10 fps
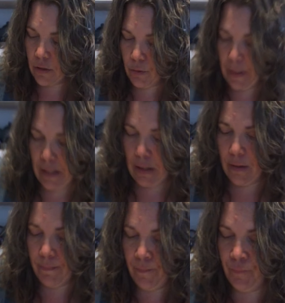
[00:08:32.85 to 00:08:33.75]
as you bake
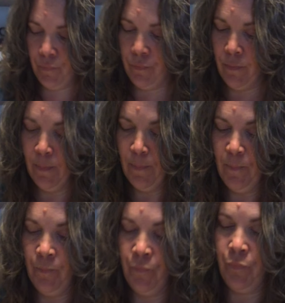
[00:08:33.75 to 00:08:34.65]
it.
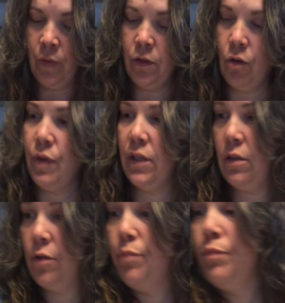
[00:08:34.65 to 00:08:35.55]
So this is